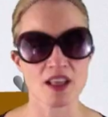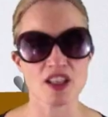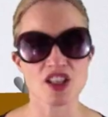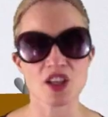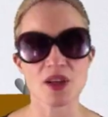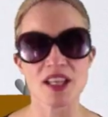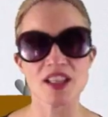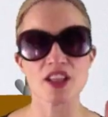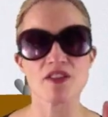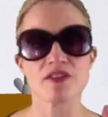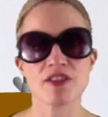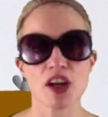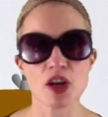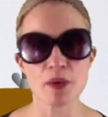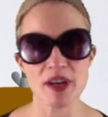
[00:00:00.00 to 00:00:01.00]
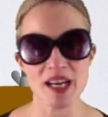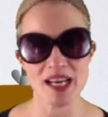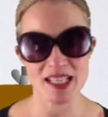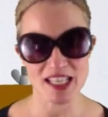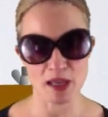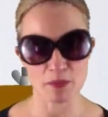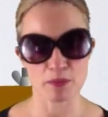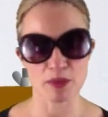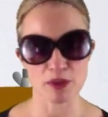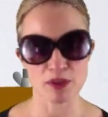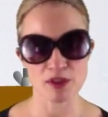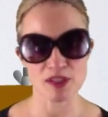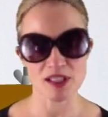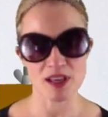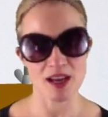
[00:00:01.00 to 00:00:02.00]
So in the following
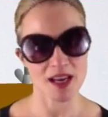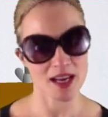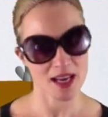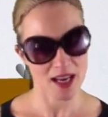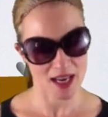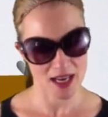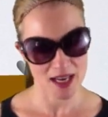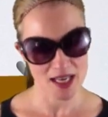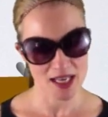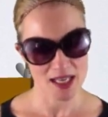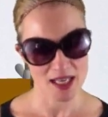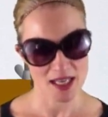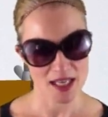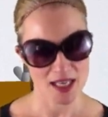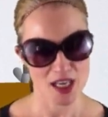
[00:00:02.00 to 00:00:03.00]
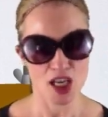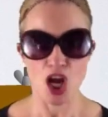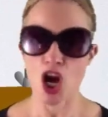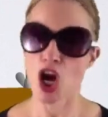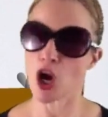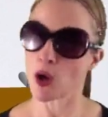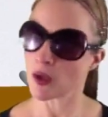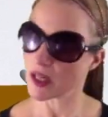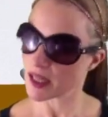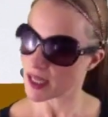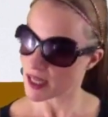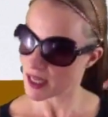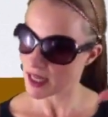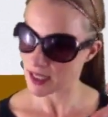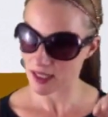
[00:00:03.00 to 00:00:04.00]
examples, again, only the
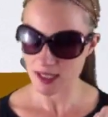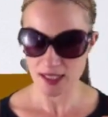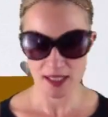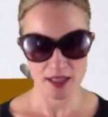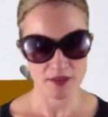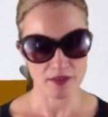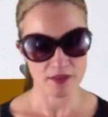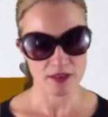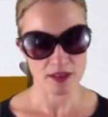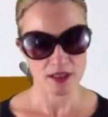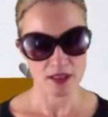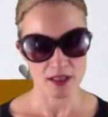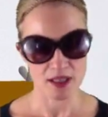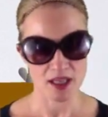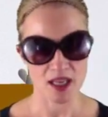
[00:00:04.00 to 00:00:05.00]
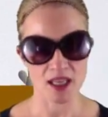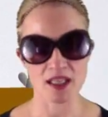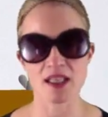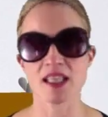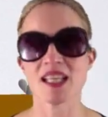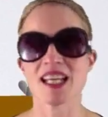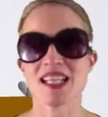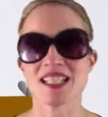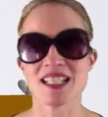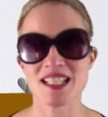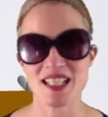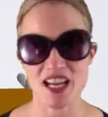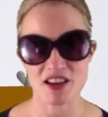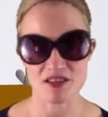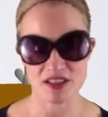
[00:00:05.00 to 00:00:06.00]
negative and the
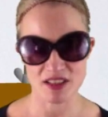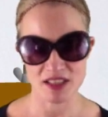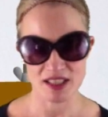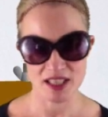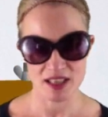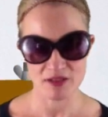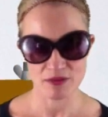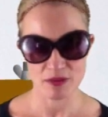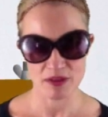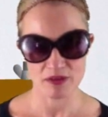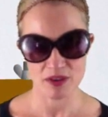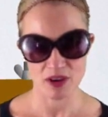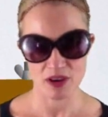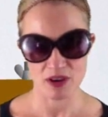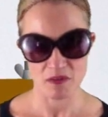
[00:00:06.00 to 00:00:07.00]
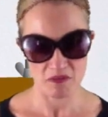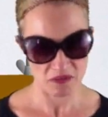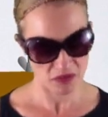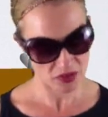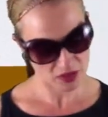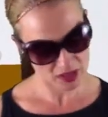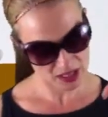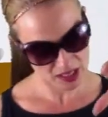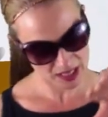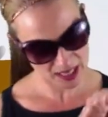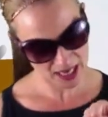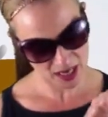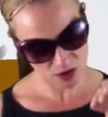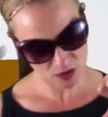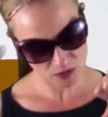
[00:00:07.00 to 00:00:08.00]
interrogative. We've got the
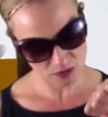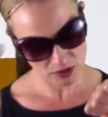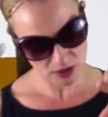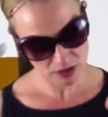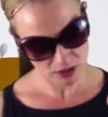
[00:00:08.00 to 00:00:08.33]
down